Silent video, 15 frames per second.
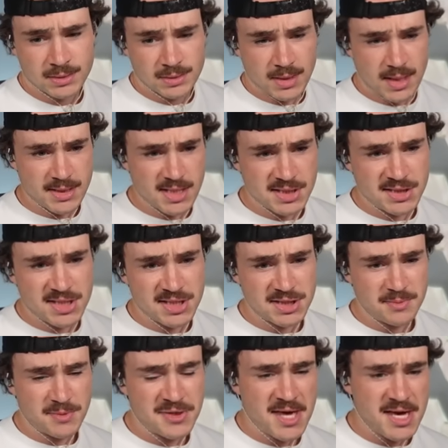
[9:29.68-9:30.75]
I did see
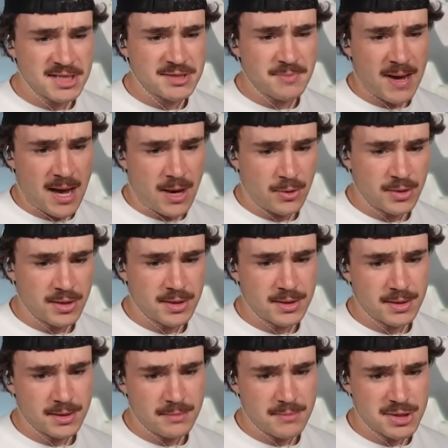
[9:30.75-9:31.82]
some things about
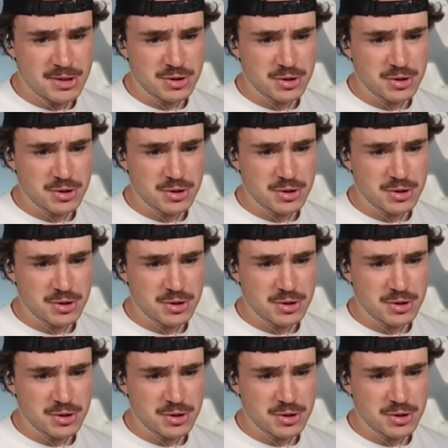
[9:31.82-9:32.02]
Mister